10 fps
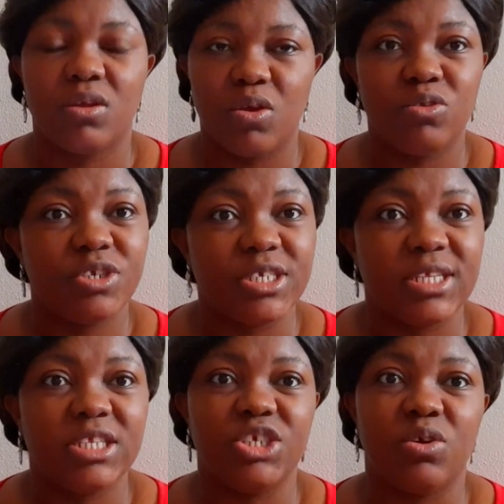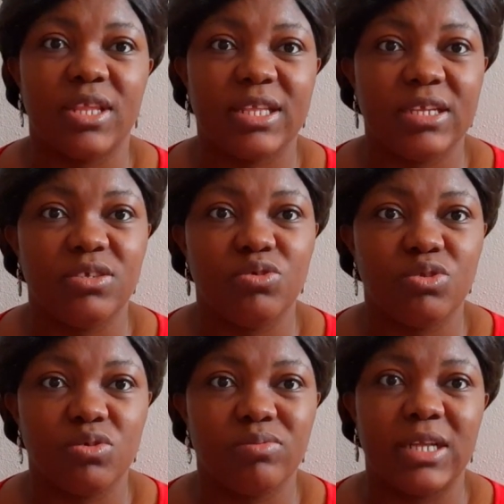Although she said she contacted
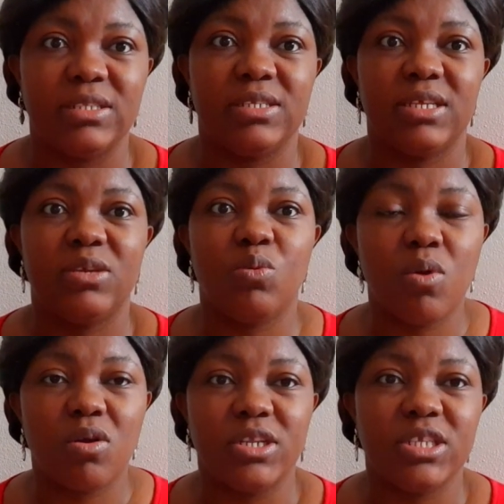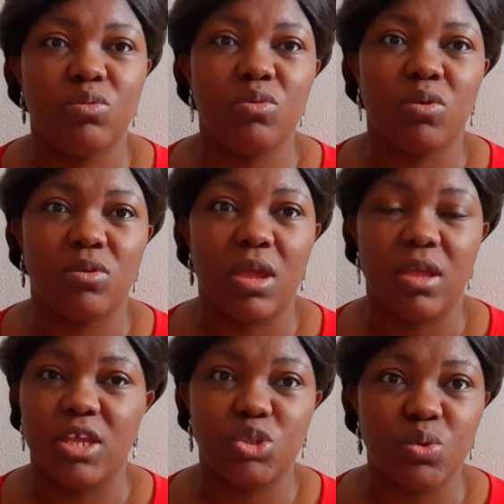YouTube and they said they will work on it, they will look uh,
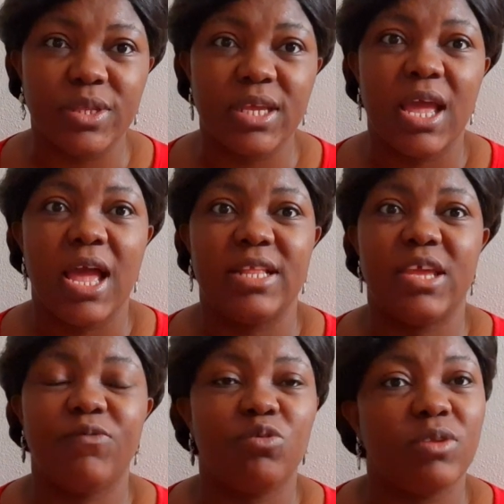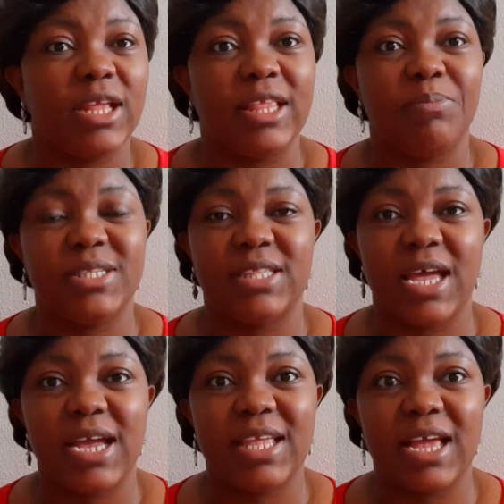into it. And they even told her that the person that
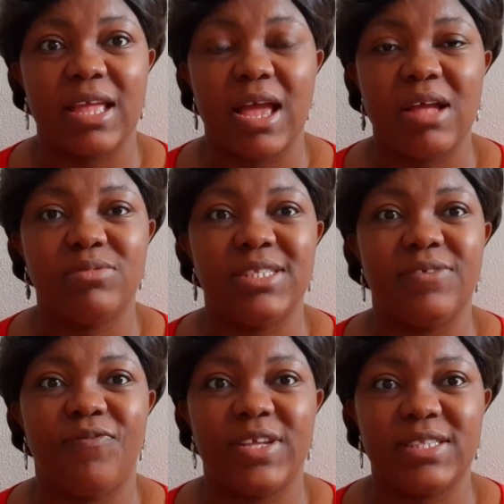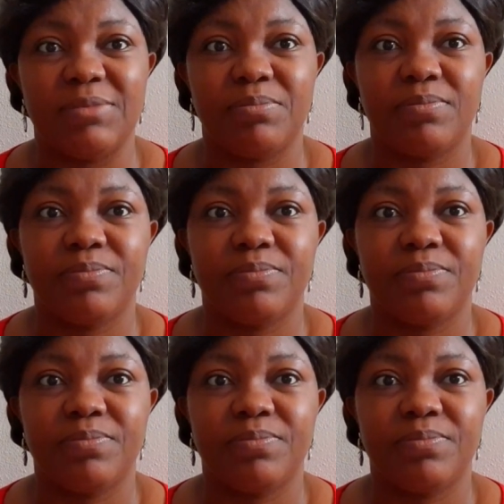had their account is in Vietnam.